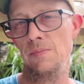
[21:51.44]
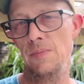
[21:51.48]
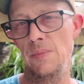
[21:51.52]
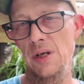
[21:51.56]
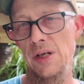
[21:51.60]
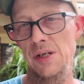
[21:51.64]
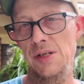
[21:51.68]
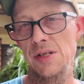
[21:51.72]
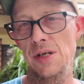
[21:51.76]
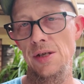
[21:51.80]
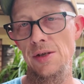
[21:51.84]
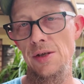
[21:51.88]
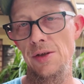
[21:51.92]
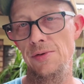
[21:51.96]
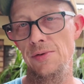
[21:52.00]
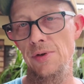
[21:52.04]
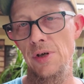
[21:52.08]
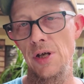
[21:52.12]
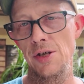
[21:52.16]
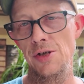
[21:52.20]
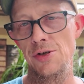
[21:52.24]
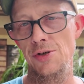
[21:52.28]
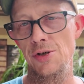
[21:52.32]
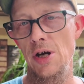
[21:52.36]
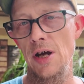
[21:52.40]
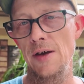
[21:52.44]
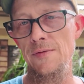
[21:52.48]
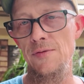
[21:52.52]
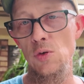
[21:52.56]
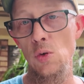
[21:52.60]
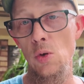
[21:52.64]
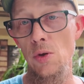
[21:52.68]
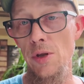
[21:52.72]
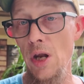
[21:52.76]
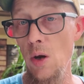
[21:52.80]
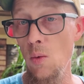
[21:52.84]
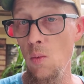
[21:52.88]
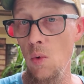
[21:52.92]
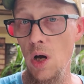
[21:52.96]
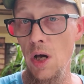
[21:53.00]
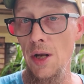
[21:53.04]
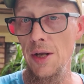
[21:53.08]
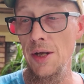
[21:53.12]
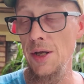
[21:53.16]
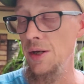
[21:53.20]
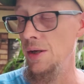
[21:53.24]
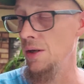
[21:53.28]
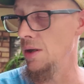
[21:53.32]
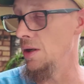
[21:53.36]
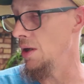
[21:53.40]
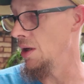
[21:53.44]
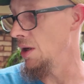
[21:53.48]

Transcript: like I said, the 3/8 drive tool that I wanted.